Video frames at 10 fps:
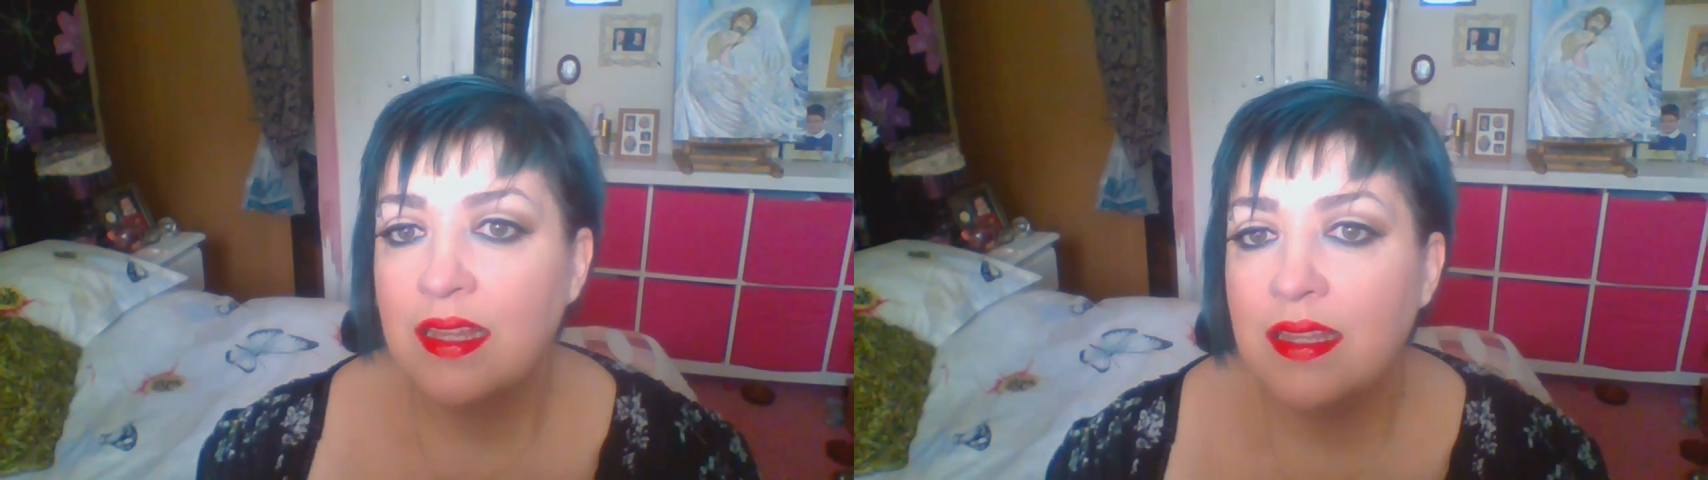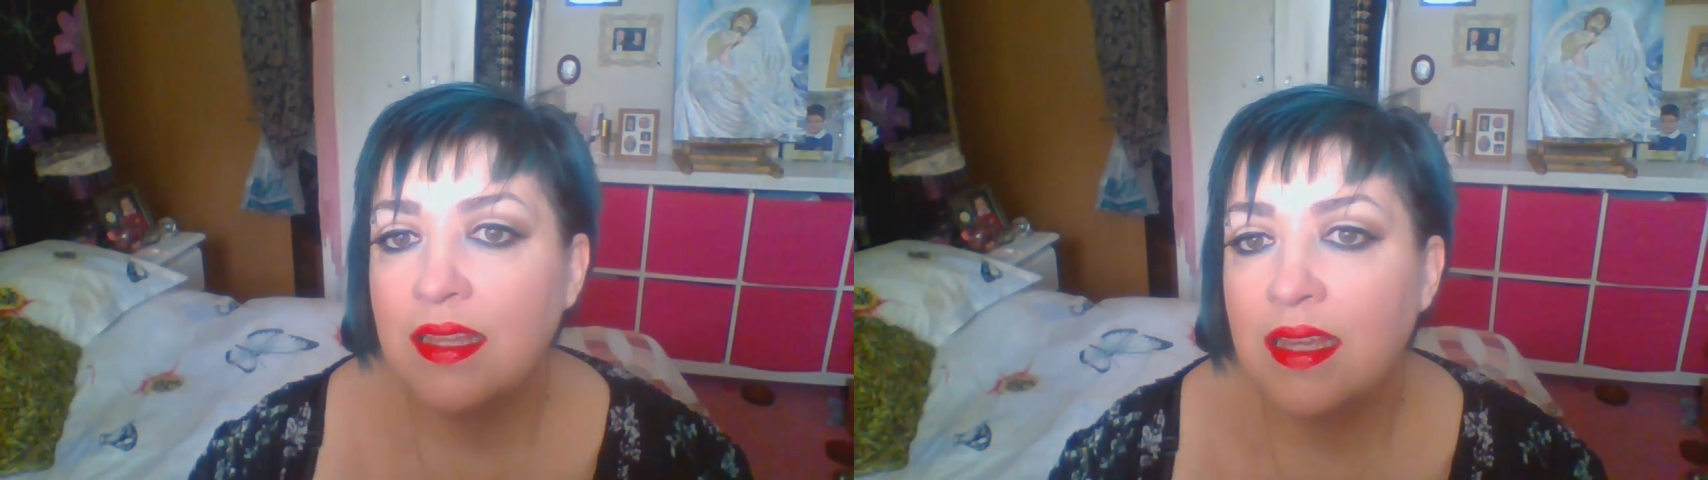
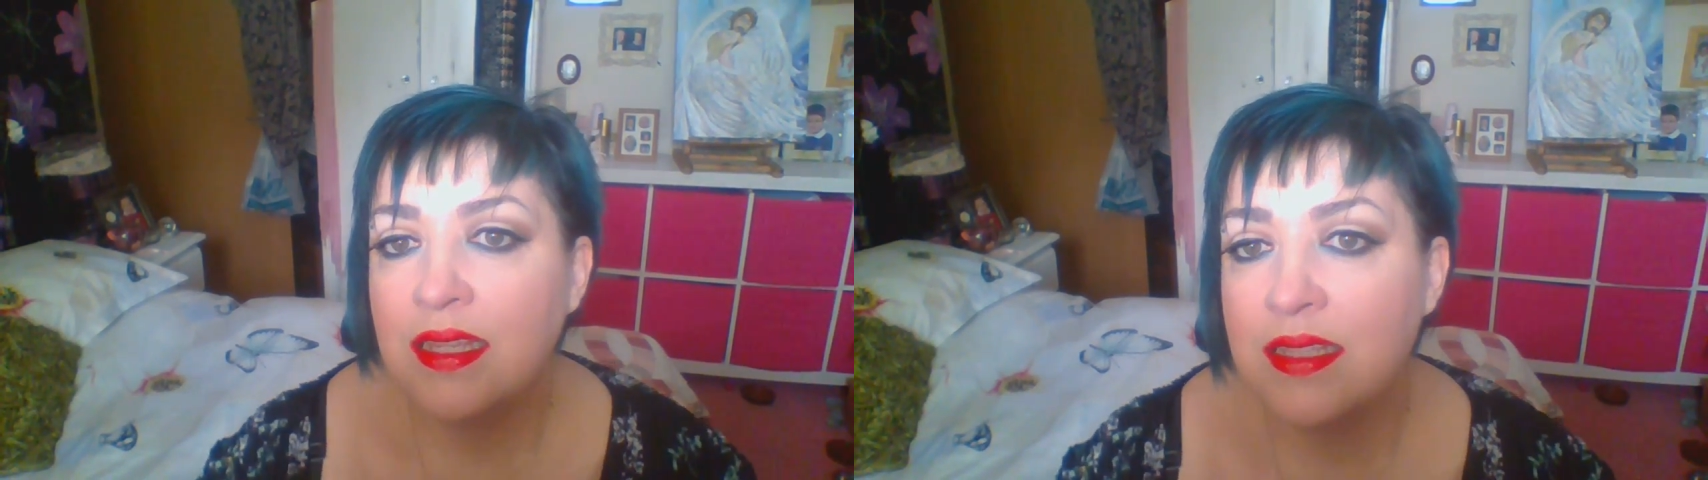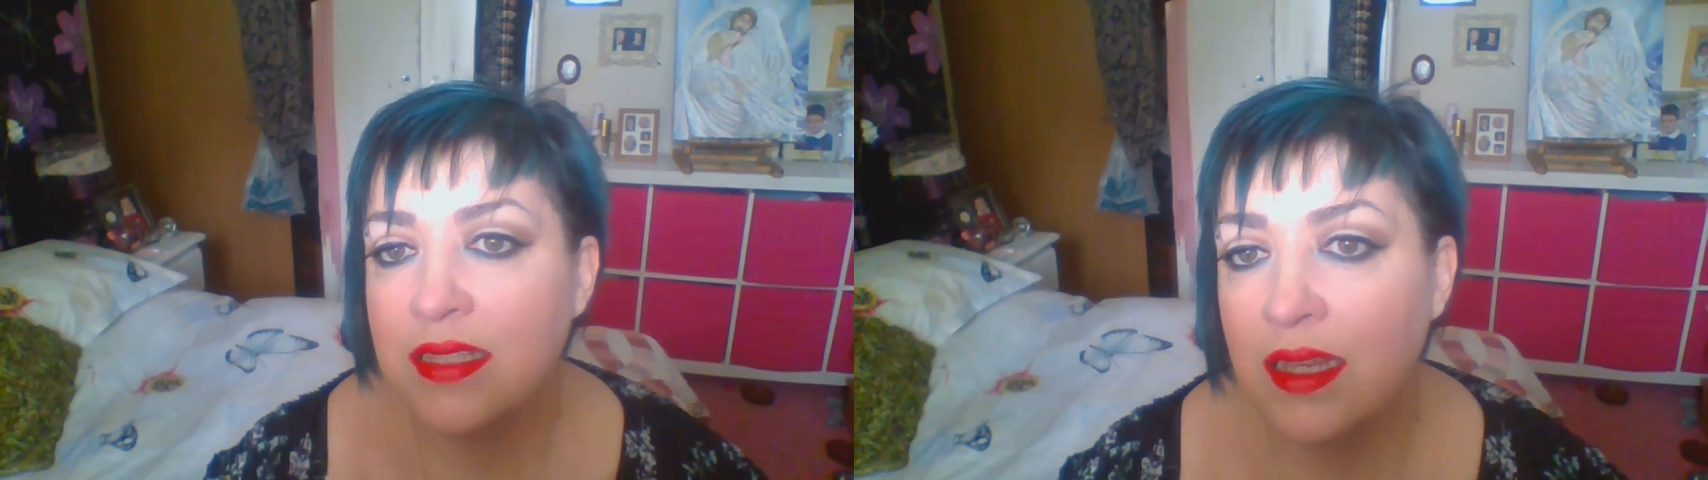
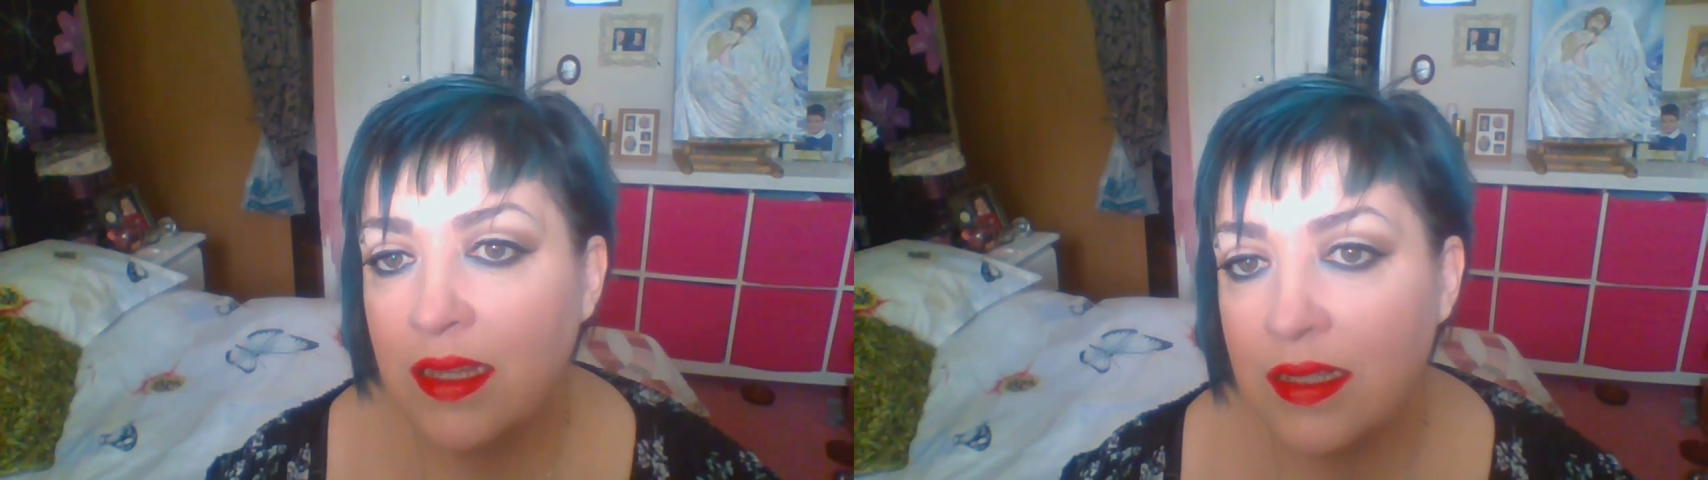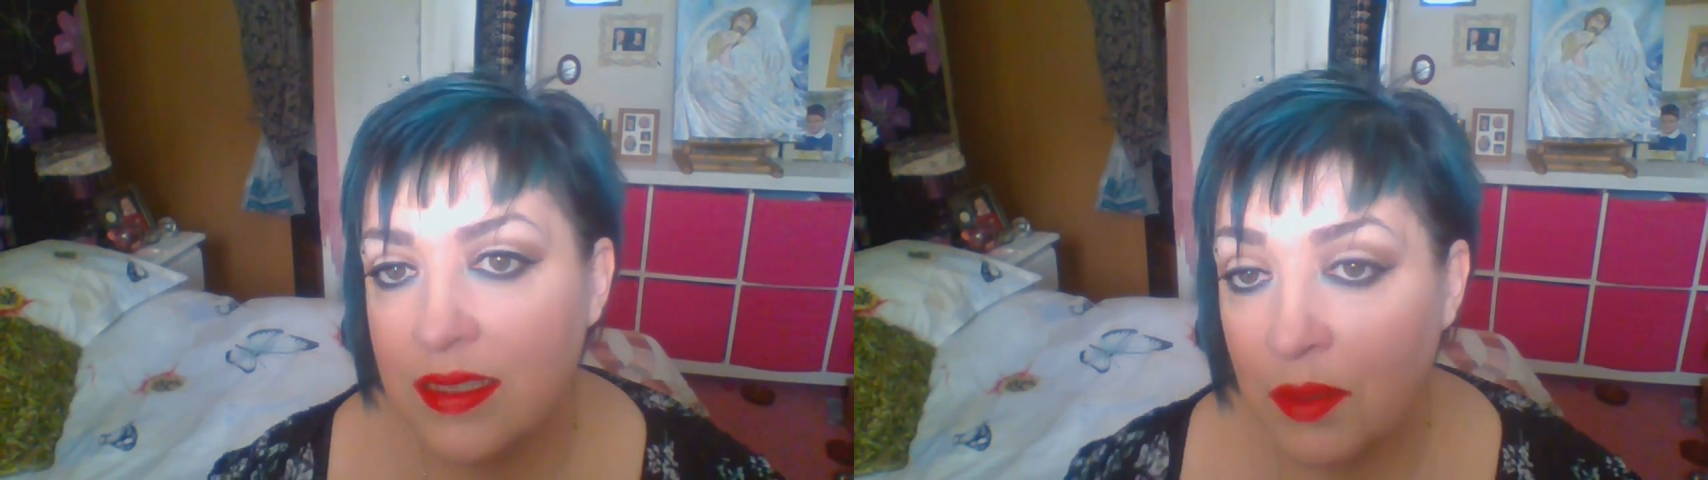There's
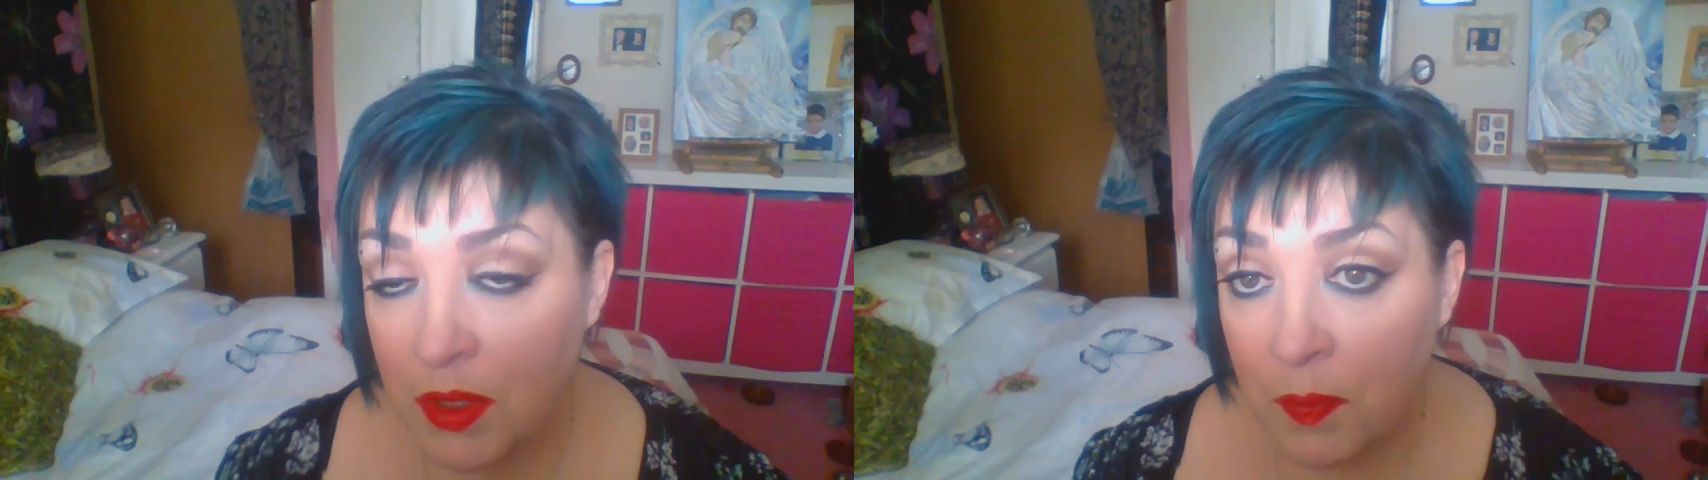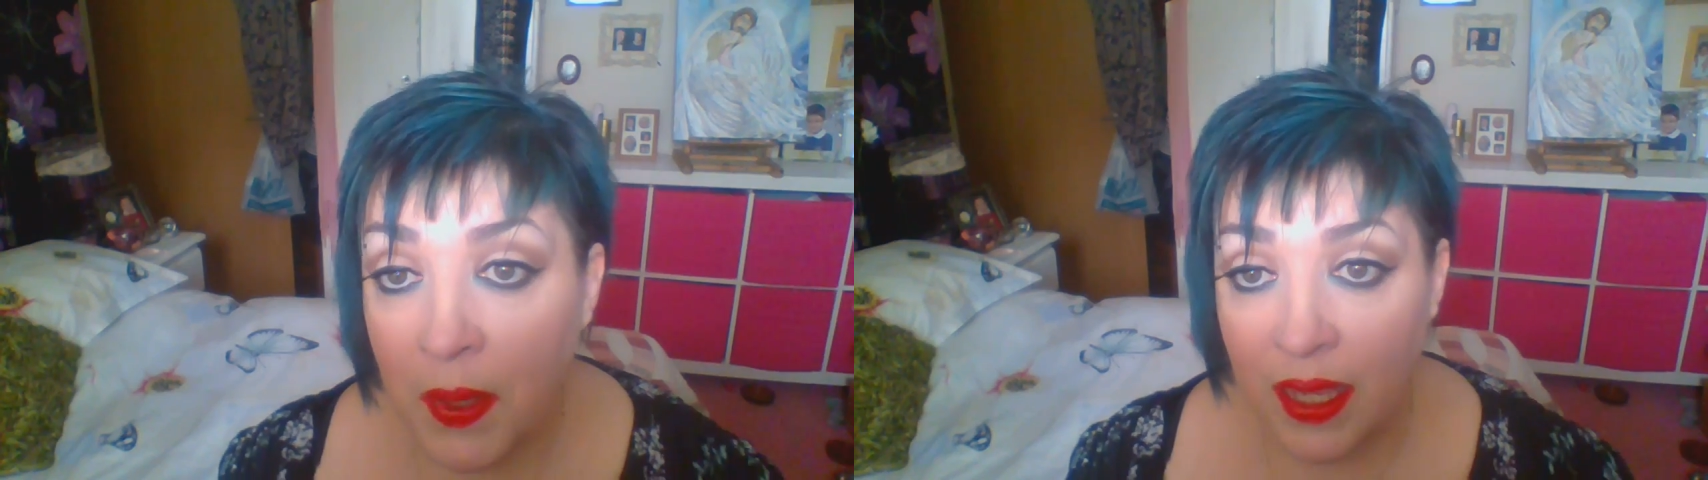
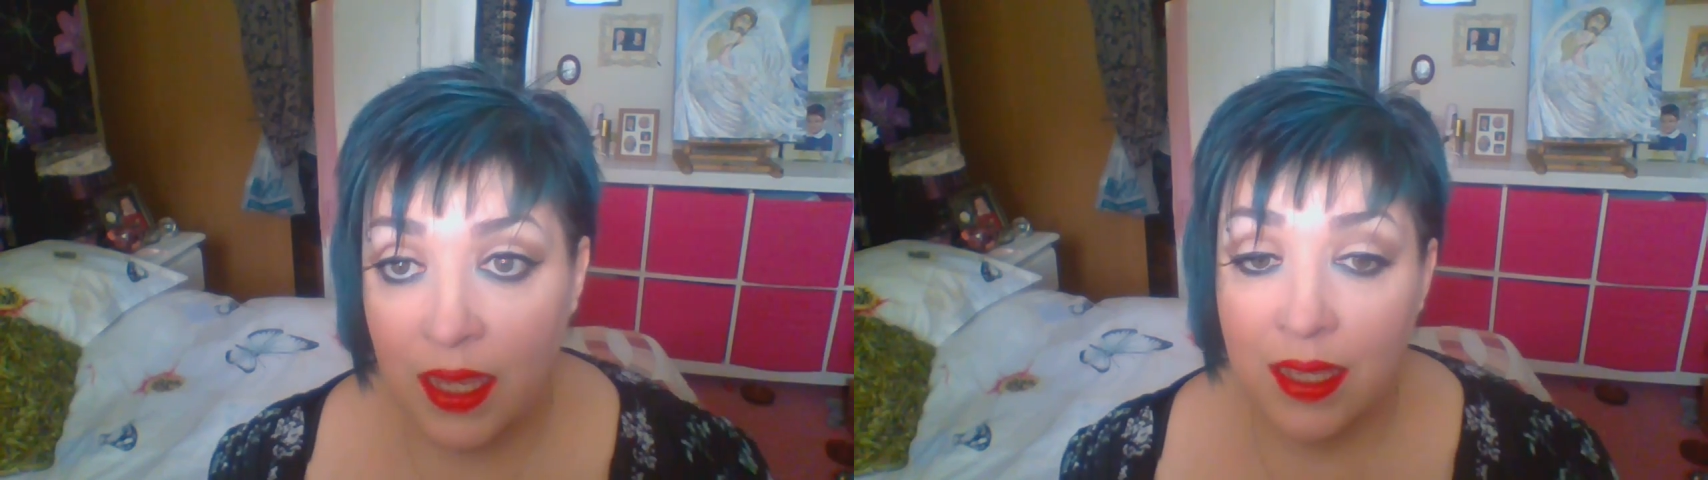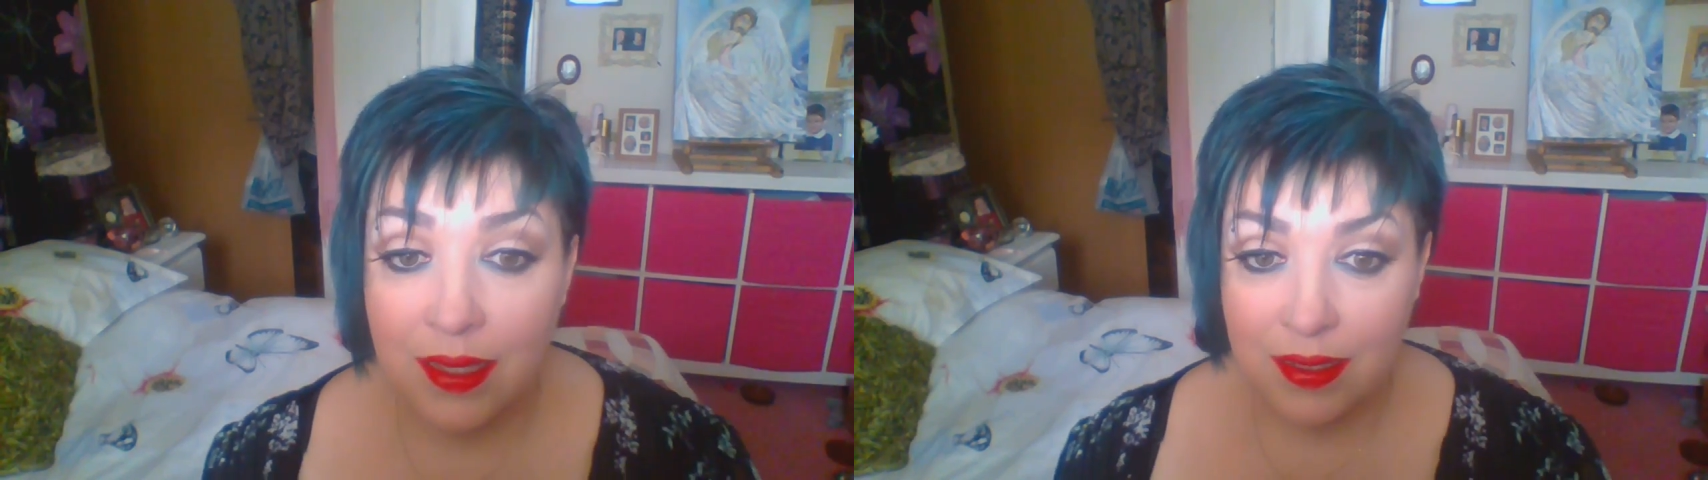something
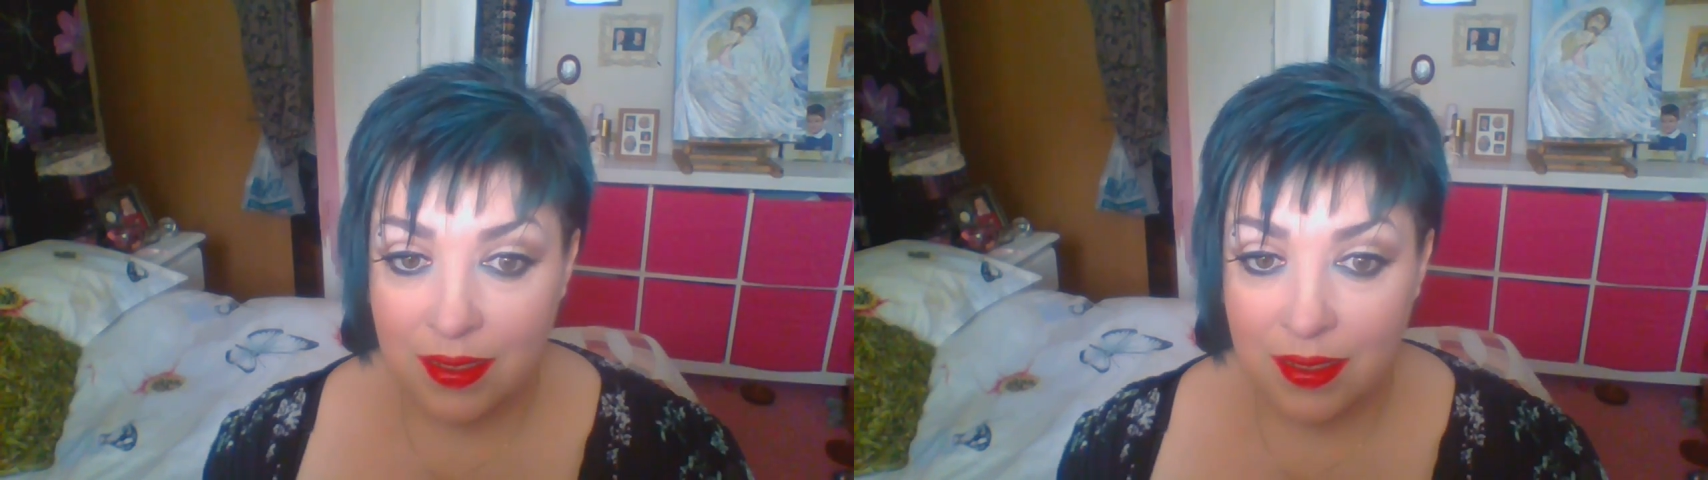big,